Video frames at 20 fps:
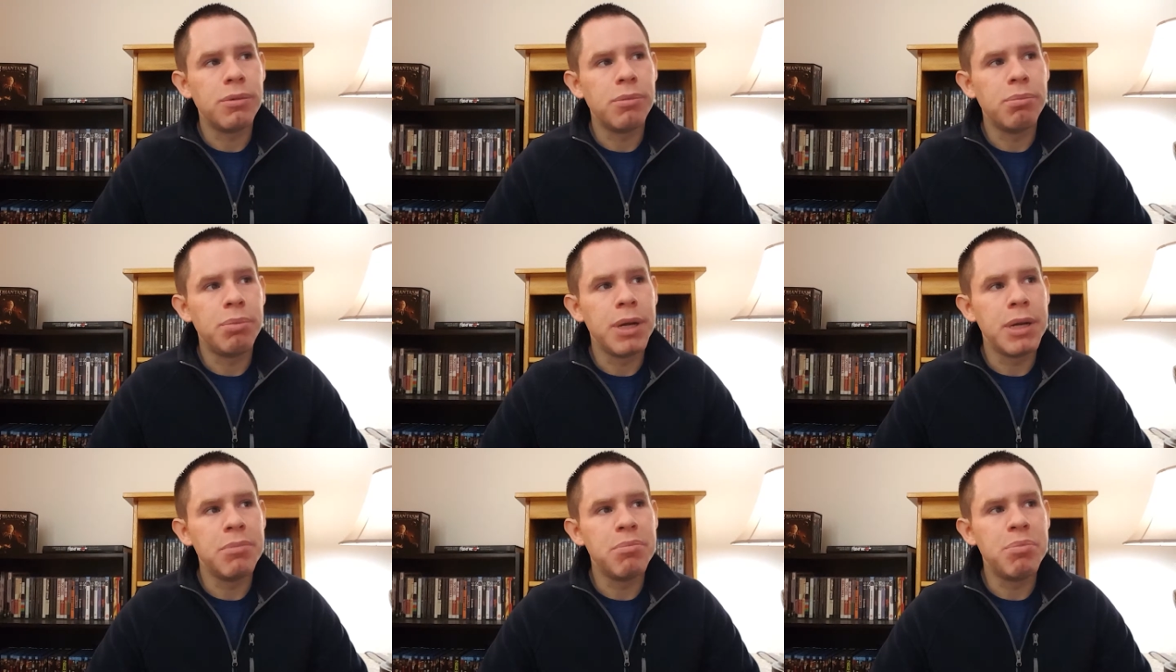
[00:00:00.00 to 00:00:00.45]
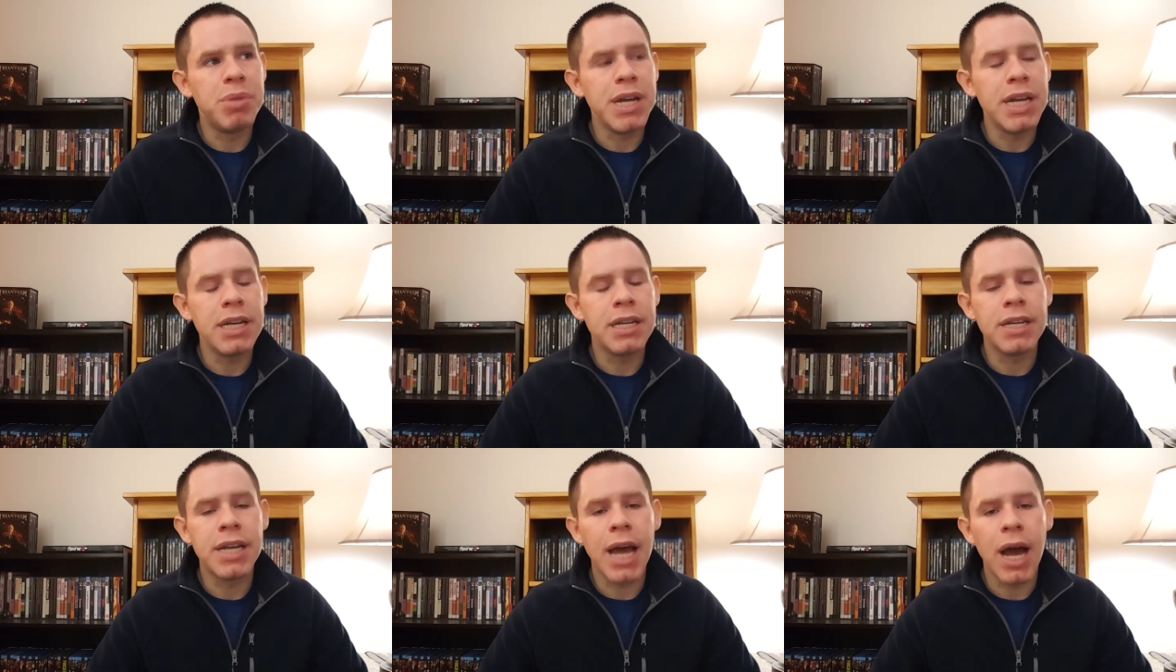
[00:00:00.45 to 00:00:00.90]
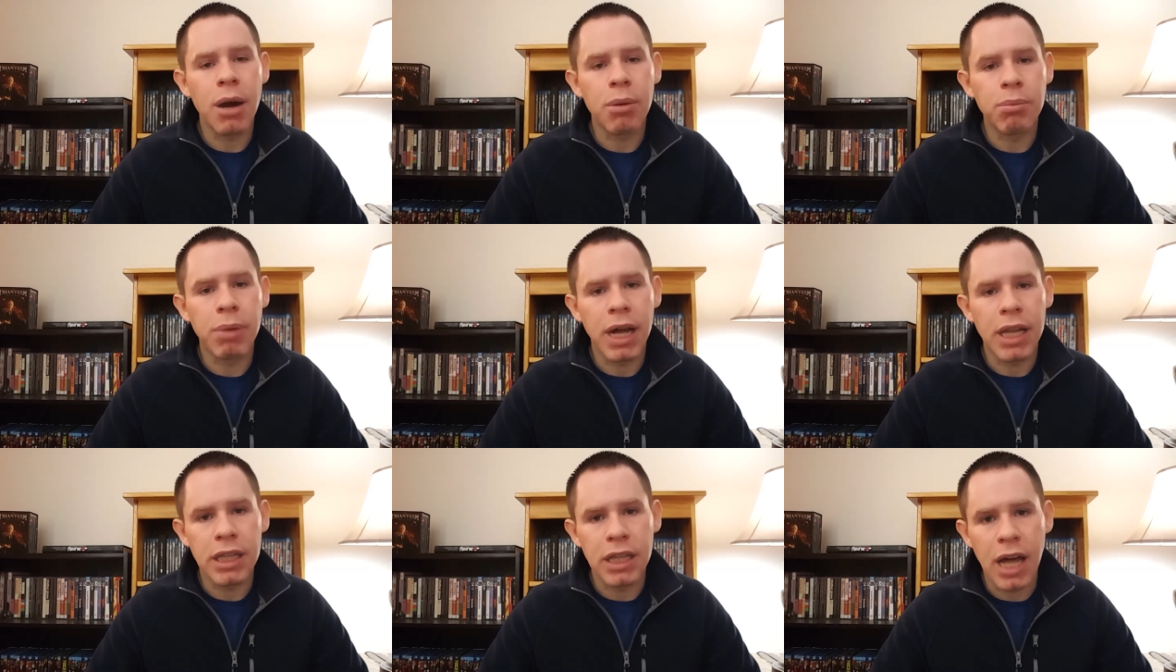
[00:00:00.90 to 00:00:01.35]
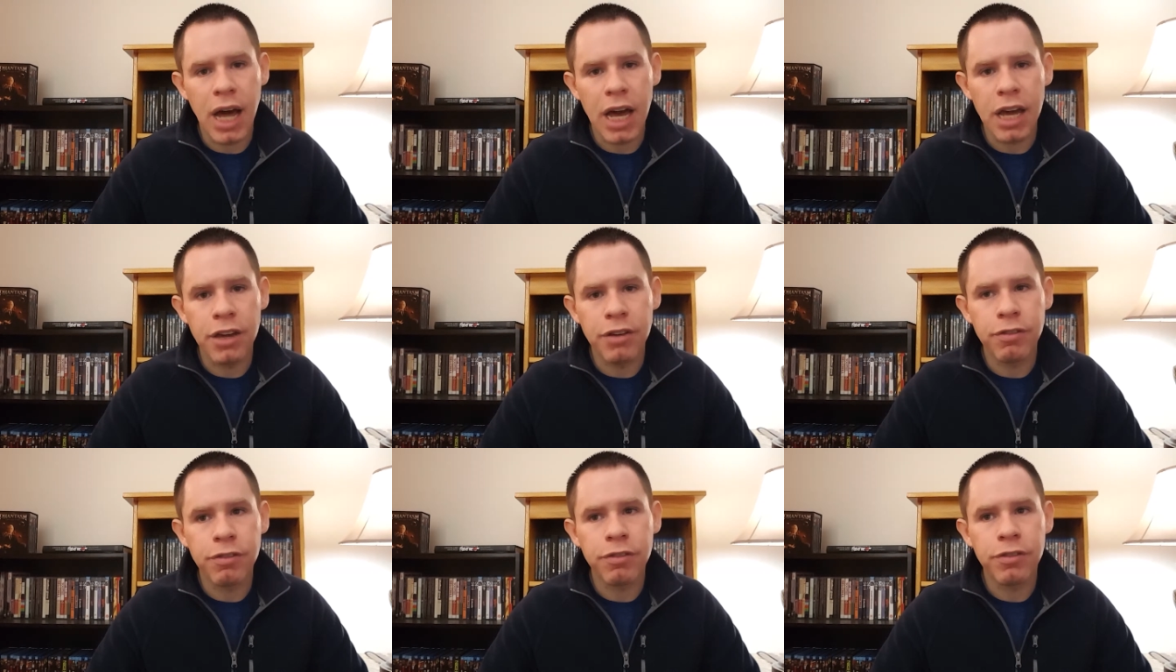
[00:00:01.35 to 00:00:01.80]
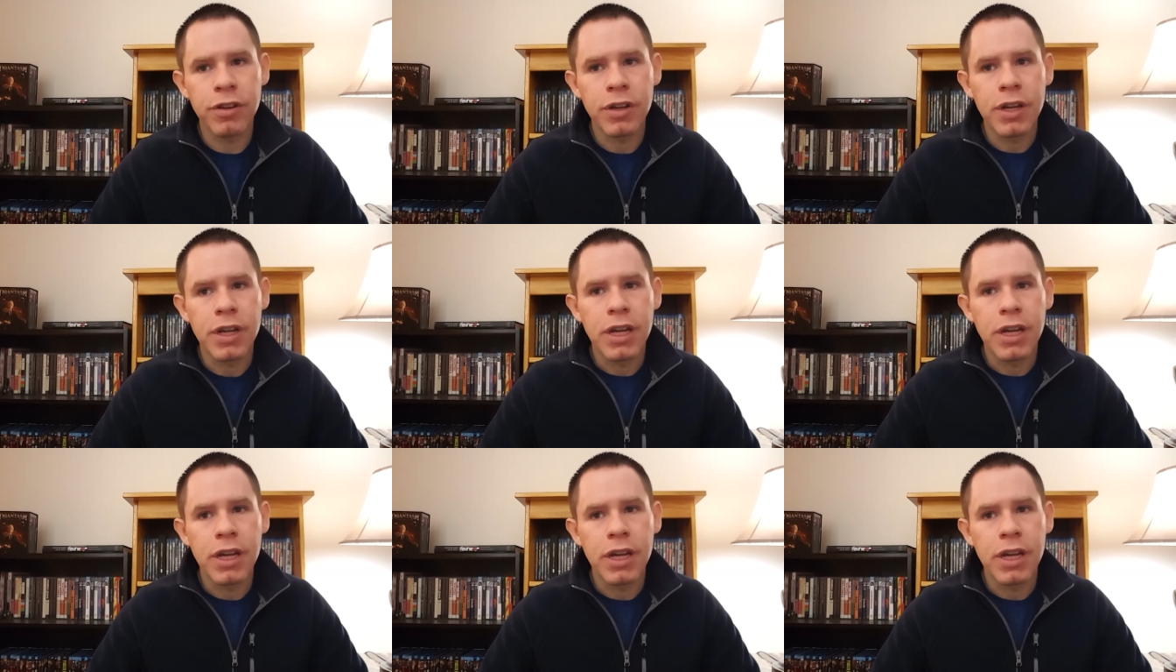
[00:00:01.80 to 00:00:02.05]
been beaten down by life